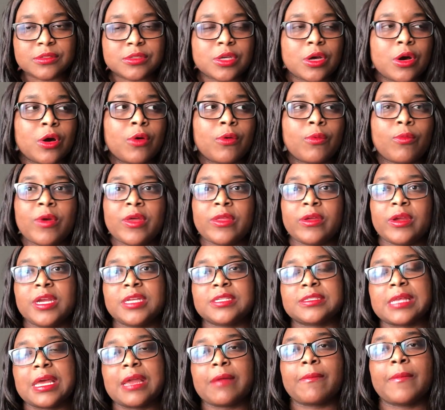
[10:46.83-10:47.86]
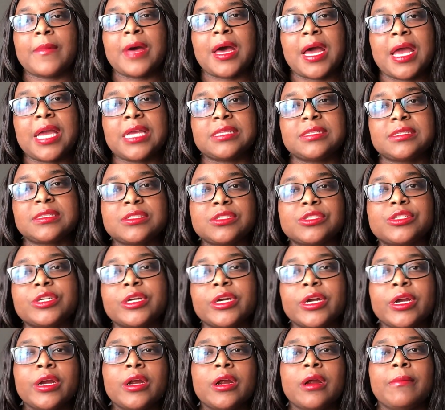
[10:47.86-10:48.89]
So whether it's like my
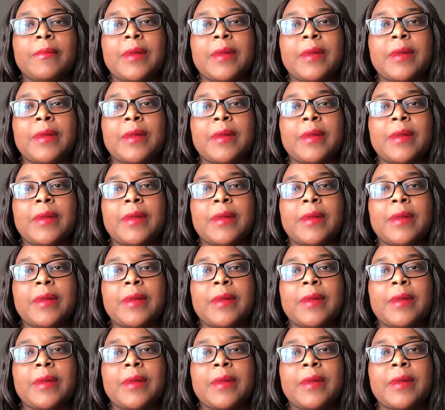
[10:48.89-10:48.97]
sister